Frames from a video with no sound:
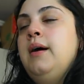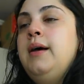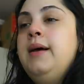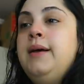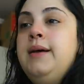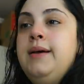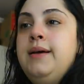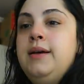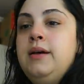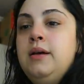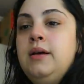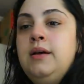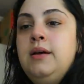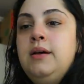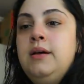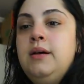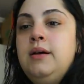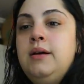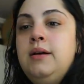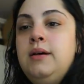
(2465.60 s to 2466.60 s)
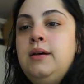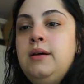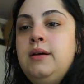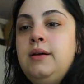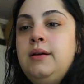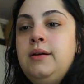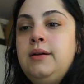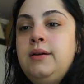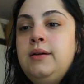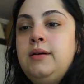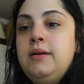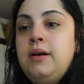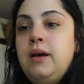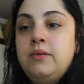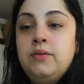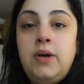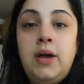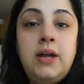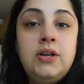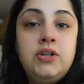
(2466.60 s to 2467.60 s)

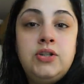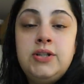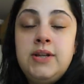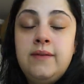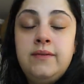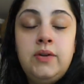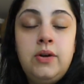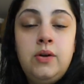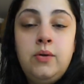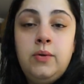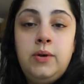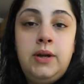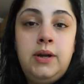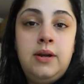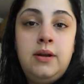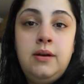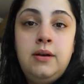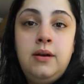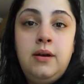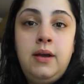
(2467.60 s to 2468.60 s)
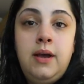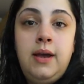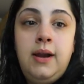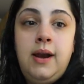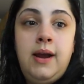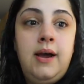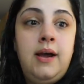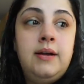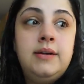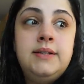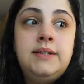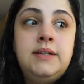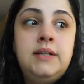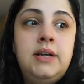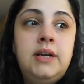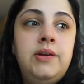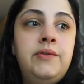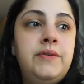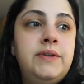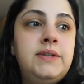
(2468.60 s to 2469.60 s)
I, I just left annoyed and I honestly
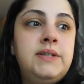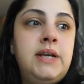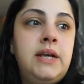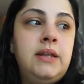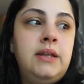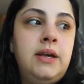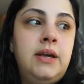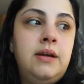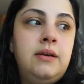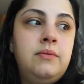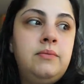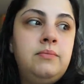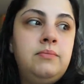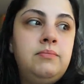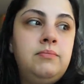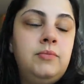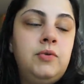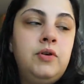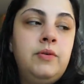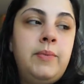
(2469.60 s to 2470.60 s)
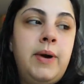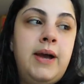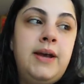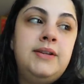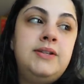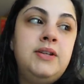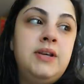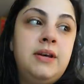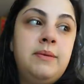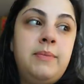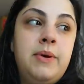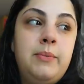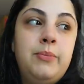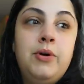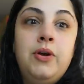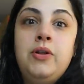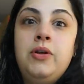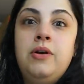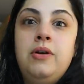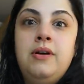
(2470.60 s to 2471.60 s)
didn't even say like goodbye to like my
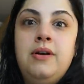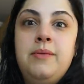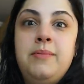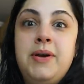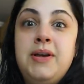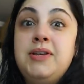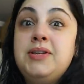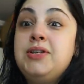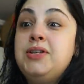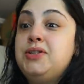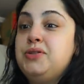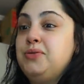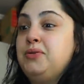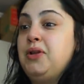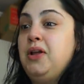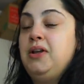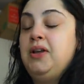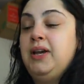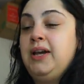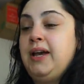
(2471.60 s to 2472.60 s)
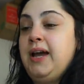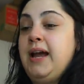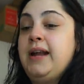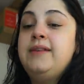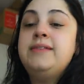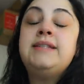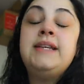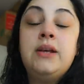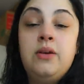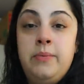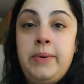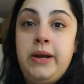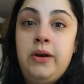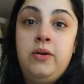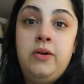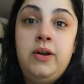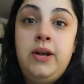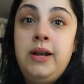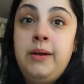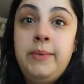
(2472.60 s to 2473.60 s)
brother and my sister-in-law. Like I didn't say goodbye
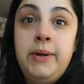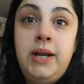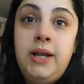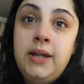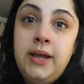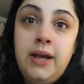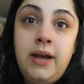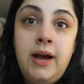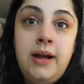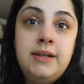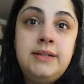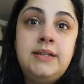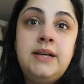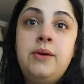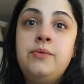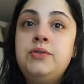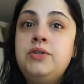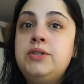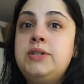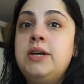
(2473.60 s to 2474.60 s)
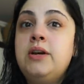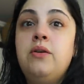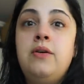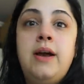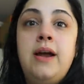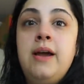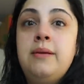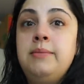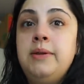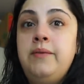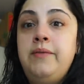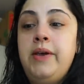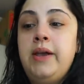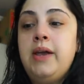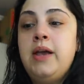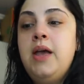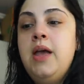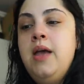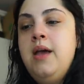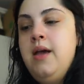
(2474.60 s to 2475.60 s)
to anybody. Like honestly, I was just like, all right, I'm
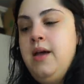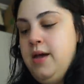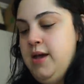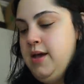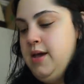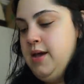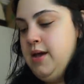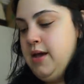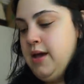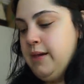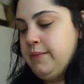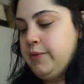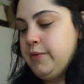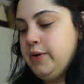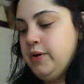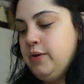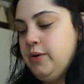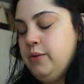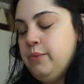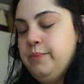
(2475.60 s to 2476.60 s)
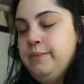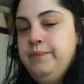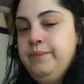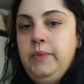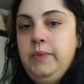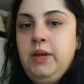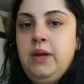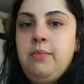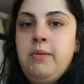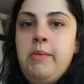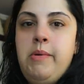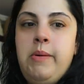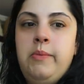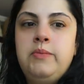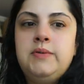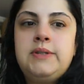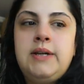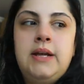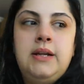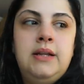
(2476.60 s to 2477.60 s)
leaving. I'm going home. And my mom
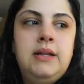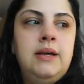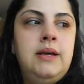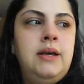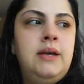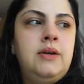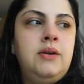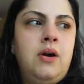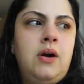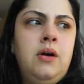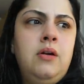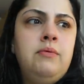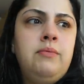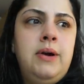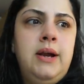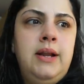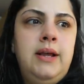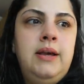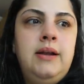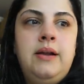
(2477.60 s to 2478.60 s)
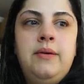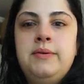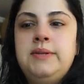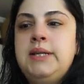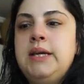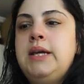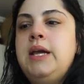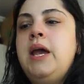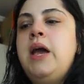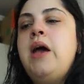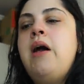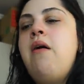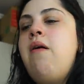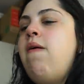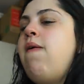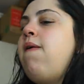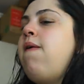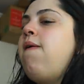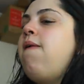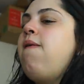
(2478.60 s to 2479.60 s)
was kind of like already, and I was like, yeah.
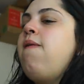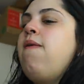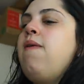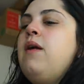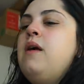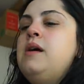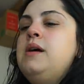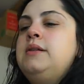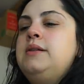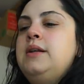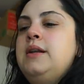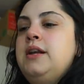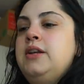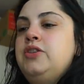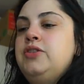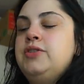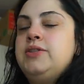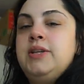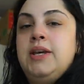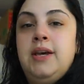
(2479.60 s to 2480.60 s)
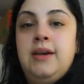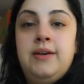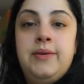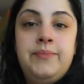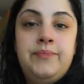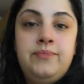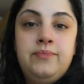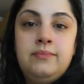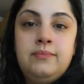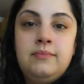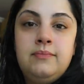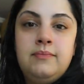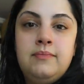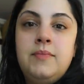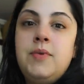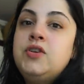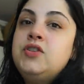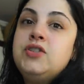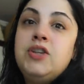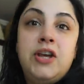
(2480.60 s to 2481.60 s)
And then I just like,
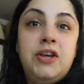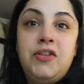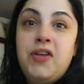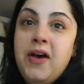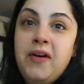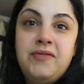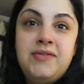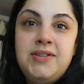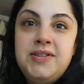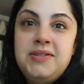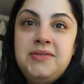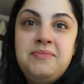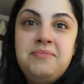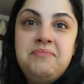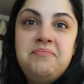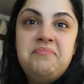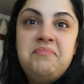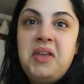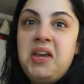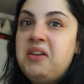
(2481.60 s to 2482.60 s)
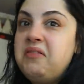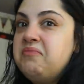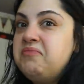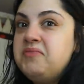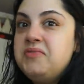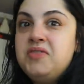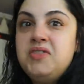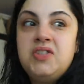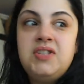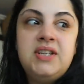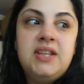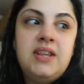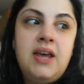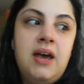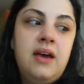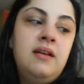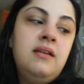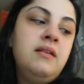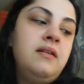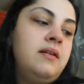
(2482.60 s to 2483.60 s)
I just like left. Like just like
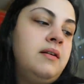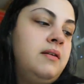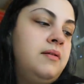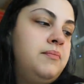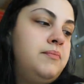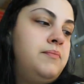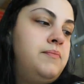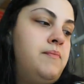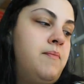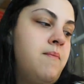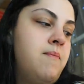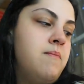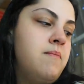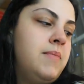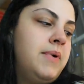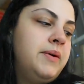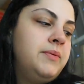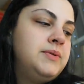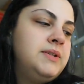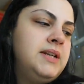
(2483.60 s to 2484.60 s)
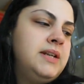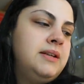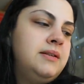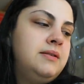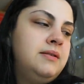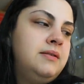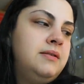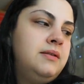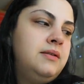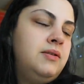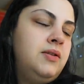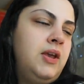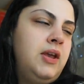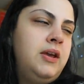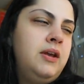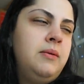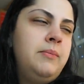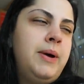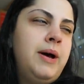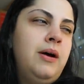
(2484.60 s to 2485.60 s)
that. Um, I was like
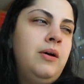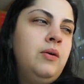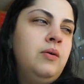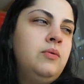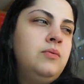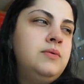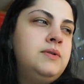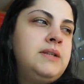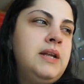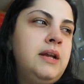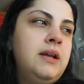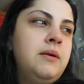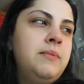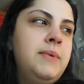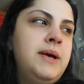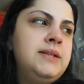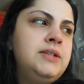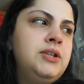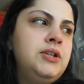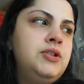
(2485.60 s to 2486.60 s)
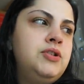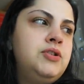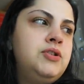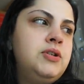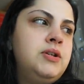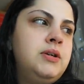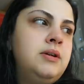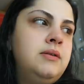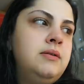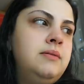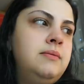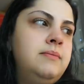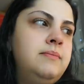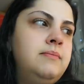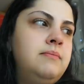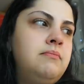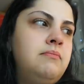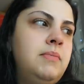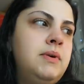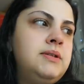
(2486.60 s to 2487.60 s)
thinking about sending a message to
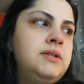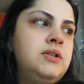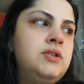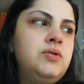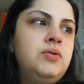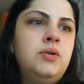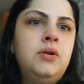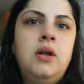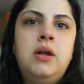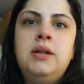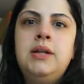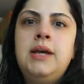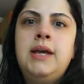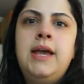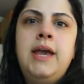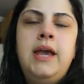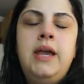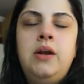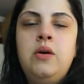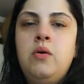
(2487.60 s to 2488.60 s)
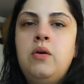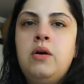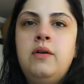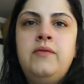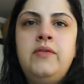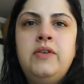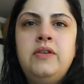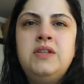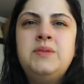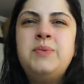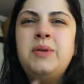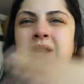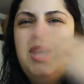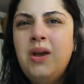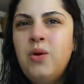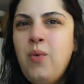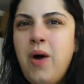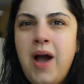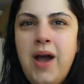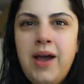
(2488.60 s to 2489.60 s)
my sister-in-law like, hey, no hard feelings. But
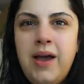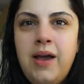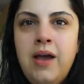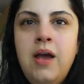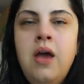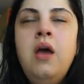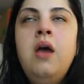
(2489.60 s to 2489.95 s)
like why?